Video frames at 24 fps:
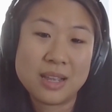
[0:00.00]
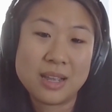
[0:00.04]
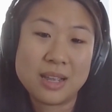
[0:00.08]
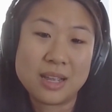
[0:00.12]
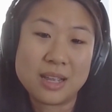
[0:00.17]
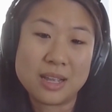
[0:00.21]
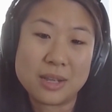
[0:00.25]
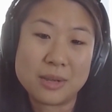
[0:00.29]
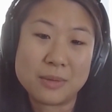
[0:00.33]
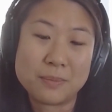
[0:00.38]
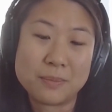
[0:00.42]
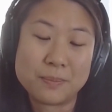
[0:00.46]

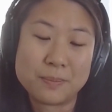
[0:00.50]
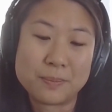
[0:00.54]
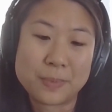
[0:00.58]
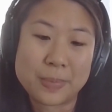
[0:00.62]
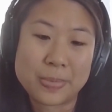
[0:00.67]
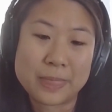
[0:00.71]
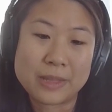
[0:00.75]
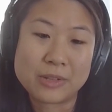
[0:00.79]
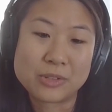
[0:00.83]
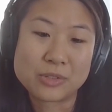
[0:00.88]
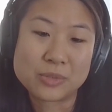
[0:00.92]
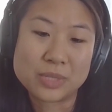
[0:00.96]

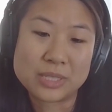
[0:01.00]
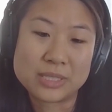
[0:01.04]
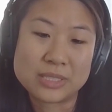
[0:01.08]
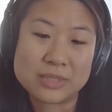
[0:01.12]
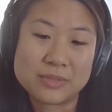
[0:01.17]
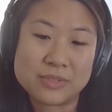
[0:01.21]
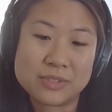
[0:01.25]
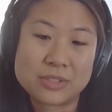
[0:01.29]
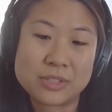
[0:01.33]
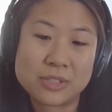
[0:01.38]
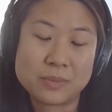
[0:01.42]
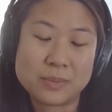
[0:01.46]
It was really
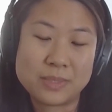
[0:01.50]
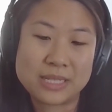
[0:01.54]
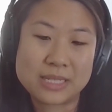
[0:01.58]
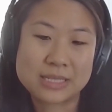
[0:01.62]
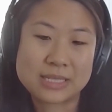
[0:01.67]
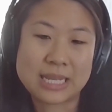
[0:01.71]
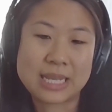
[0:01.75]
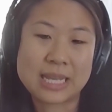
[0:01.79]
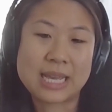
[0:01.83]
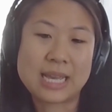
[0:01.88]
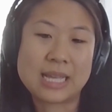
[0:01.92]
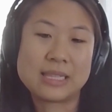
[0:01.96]
difficult
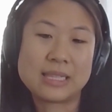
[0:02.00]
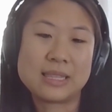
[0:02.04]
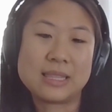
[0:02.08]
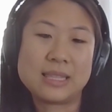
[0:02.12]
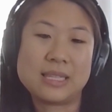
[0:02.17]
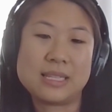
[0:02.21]
because I had